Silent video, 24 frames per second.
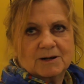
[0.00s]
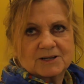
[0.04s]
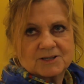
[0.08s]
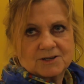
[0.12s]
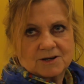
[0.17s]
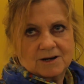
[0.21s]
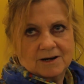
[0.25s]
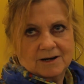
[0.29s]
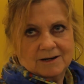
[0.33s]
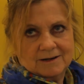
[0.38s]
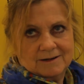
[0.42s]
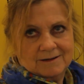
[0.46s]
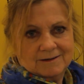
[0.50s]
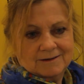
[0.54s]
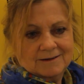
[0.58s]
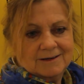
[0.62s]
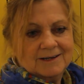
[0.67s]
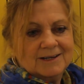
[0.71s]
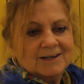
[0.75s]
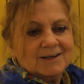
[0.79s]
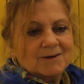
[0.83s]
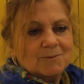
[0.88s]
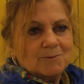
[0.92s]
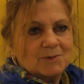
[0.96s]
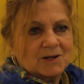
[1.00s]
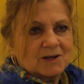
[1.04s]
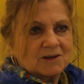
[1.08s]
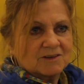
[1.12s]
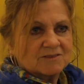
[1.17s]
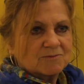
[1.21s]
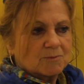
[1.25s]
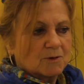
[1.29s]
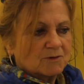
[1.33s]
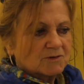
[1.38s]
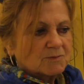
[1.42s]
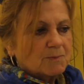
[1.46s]
it's much harder
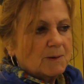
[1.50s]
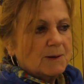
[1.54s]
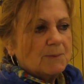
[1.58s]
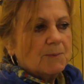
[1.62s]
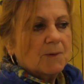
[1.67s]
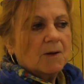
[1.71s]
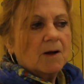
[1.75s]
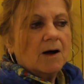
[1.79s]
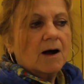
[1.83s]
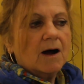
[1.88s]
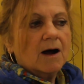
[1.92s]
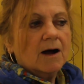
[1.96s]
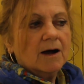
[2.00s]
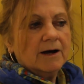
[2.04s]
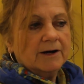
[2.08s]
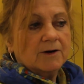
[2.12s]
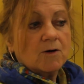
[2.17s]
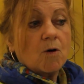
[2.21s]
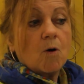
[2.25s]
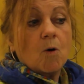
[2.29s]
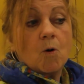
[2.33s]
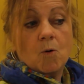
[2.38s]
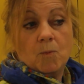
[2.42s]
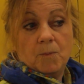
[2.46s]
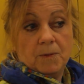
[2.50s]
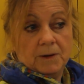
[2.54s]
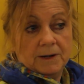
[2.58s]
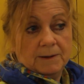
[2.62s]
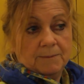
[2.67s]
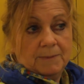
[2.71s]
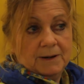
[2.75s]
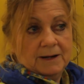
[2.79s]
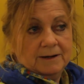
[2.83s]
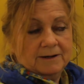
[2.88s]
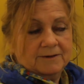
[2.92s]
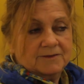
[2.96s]
because most people aren't
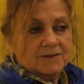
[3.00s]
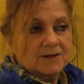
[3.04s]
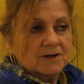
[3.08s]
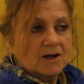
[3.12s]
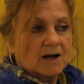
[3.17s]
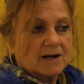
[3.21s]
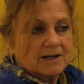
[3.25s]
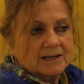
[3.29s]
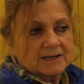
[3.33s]
open about it.